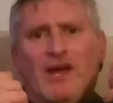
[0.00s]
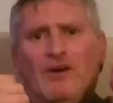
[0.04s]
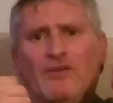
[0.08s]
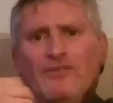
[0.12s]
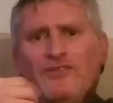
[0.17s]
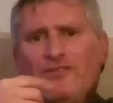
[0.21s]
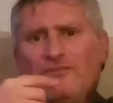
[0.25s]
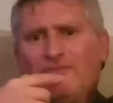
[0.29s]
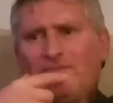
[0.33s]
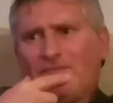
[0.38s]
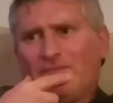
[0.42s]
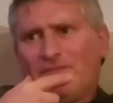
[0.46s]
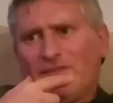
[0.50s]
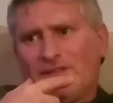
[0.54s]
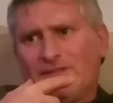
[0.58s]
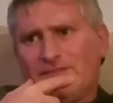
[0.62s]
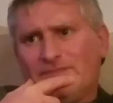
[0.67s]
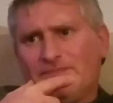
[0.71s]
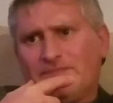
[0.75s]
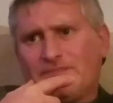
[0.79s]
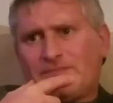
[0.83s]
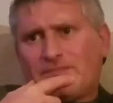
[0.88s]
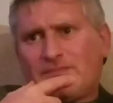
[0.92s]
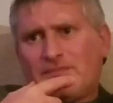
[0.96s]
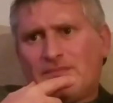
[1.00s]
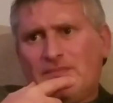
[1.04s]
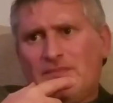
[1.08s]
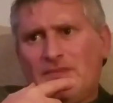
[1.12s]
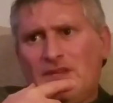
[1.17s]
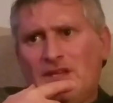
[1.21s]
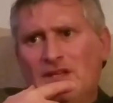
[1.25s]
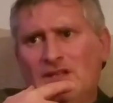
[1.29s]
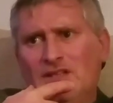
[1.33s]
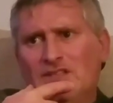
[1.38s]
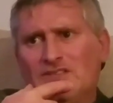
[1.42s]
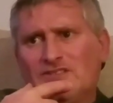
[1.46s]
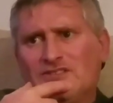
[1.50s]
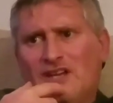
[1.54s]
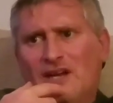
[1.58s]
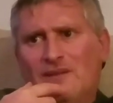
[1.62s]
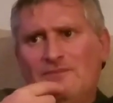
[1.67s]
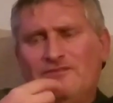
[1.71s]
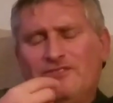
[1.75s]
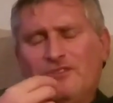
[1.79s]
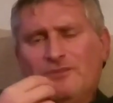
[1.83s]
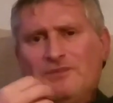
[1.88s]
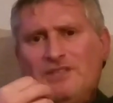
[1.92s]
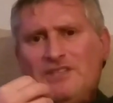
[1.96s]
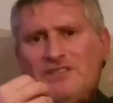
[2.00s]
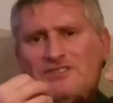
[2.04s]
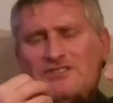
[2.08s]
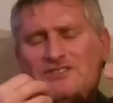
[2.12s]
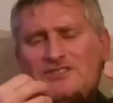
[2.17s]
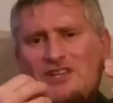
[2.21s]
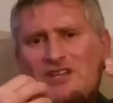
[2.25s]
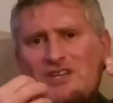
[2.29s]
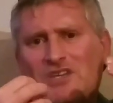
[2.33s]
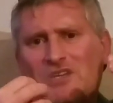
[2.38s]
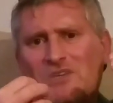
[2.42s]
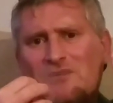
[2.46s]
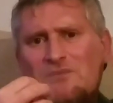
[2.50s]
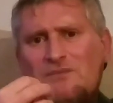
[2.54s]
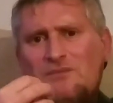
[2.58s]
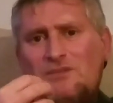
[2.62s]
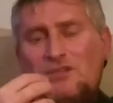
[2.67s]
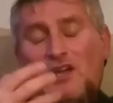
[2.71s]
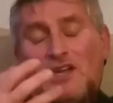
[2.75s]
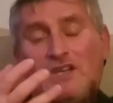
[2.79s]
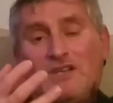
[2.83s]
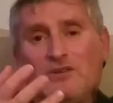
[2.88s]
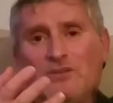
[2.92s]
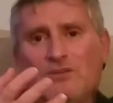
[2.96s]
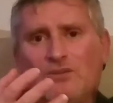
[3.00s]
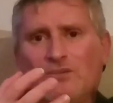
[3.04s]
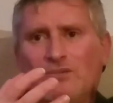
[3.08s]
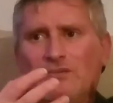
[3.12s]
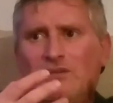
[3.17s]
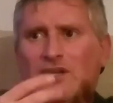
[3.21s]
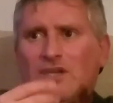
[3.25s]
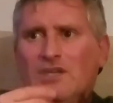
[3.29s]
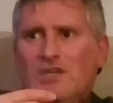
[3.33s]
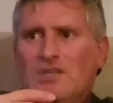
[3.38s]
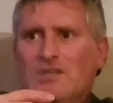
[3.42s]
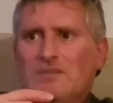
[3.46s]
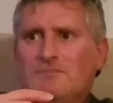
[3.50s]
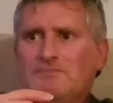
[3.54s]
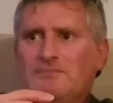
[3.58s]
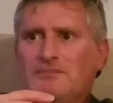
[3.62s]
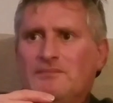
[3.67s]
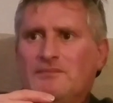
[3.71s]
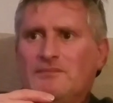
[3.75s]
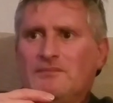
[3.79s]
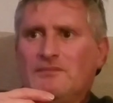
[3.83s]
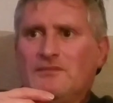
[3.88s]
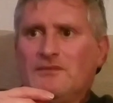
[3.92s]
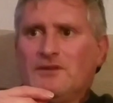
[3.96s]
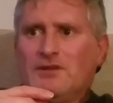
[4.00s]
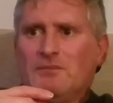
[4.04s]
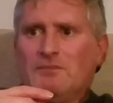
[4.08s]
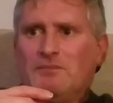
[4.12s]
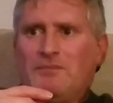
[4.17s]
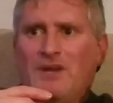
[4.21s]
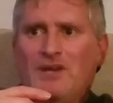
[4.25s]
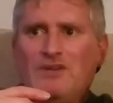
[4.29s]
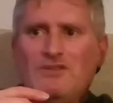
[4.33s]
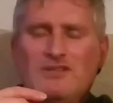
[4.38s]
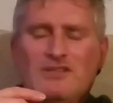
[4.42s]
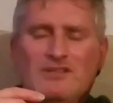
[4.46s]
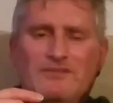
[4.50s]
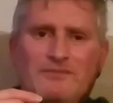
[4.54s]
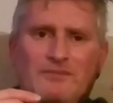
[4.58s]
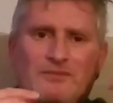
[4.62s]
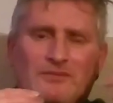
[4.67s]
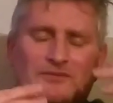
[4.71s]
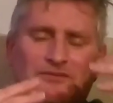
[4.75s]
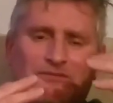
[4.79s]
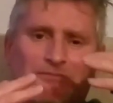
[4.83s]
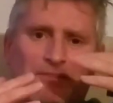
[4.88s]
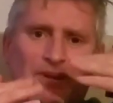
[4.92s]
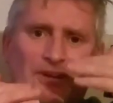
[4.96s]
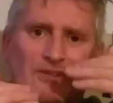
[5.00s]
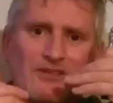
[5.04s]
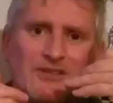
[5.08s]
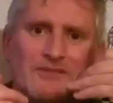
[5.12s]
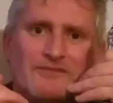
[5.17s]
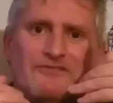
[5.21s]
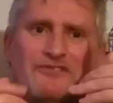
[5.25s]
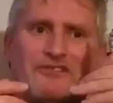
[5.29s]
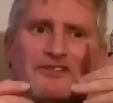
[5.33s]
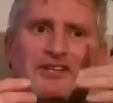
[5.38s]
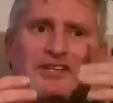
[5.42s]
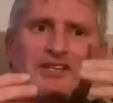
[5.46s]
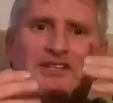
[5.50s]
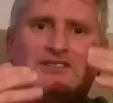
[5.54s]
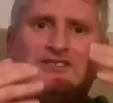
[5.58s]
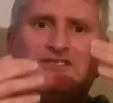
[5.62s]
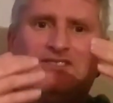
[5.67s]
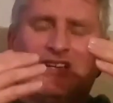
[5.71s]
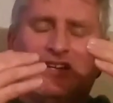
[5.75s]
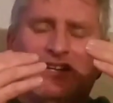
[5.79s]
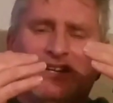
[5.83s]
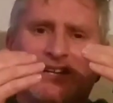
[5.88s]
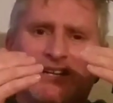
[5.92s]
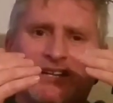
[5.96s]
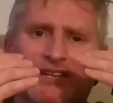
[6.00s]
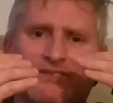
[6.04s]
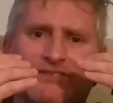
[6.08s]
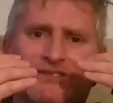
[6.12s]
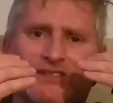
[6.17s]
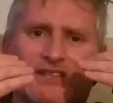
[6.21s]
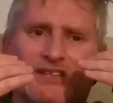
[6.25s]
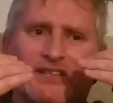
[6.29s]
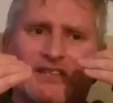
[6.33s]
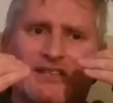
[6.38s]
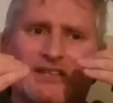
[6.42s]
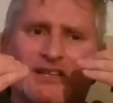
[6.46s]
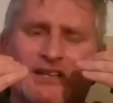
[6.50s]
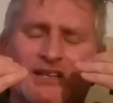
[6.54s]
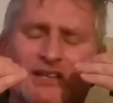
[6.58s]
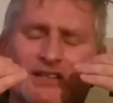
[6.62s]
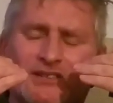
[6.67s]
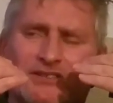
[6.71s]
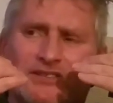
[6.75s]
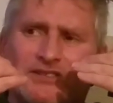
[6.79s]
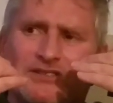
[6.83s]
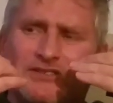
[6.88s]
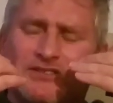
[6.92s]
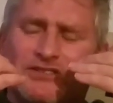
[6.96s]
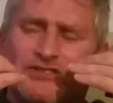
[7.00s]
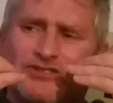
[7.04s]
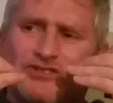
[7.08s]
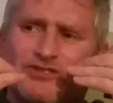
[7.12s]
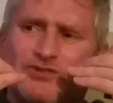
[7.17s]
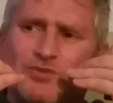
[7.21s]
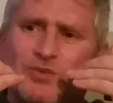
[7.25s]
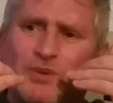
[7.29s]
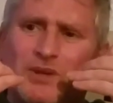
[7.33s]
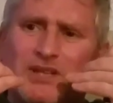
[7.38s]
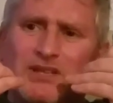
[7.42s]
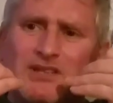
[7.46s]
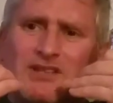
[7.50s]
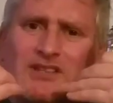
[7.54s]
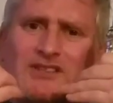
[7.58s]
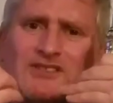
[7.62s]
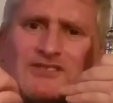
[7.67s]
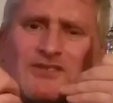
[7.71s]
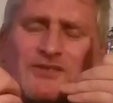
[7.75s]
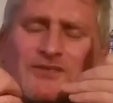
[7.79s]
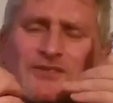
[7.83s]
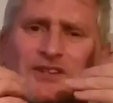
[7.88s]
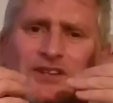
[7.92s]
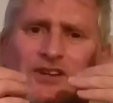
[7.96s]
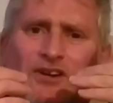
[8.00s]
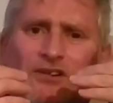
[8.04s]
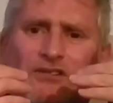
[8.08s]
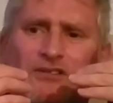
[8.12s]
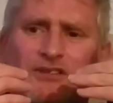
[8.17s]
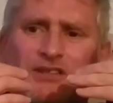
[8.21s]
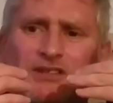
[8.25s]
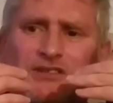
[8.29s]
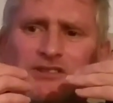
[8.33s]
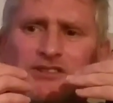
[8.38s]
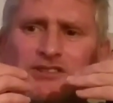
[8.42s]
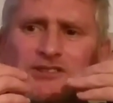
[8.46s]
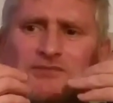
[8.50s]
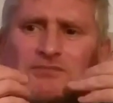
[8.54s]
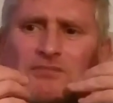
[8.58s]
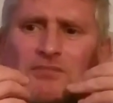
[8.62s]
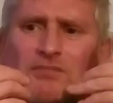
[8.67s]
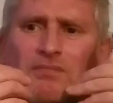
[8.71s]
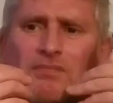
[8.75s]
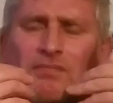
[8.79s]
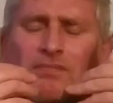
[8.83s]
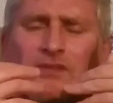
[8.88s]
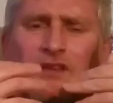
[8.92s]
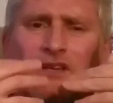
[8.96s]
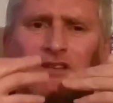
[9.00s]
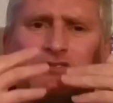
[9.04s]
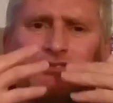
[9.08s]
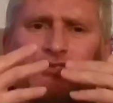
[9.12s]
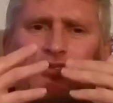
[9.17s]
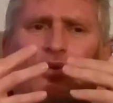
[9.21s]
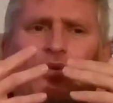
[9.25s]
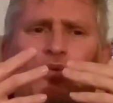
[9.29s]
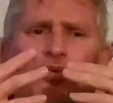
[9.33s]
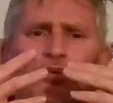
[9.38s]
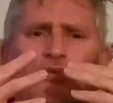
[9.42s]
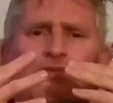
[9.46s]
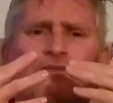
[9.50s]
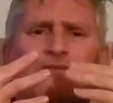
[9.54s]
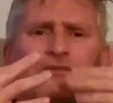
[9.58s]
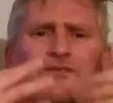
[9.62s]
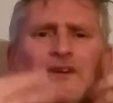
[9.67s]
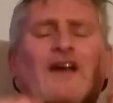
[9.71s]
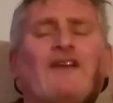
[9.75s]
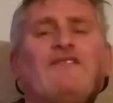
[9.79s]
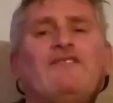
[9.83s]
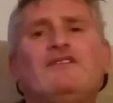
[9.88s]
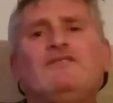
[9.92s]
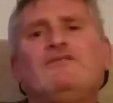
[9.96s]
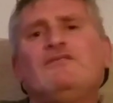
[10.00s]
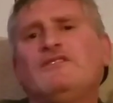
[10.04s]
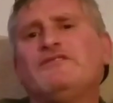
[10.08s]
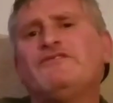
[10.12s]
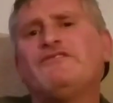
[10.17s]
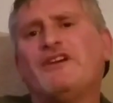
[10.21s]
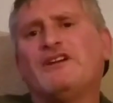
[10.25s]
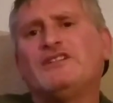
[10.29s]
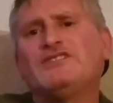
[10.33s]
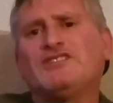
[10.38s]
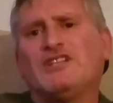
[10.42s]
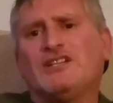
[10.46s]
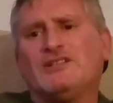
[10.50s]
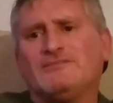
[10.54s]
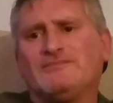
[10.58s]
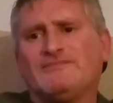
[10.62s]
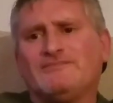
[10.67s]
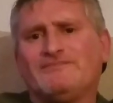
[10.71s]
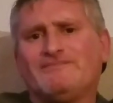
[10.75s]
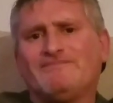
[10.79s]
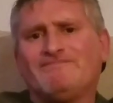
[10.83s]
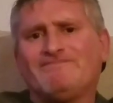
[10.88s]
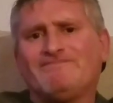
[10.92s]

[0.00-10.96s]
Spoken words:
mouth that's come from this what I call polar freeze. The sweetness of the orange. It's all very refreshing.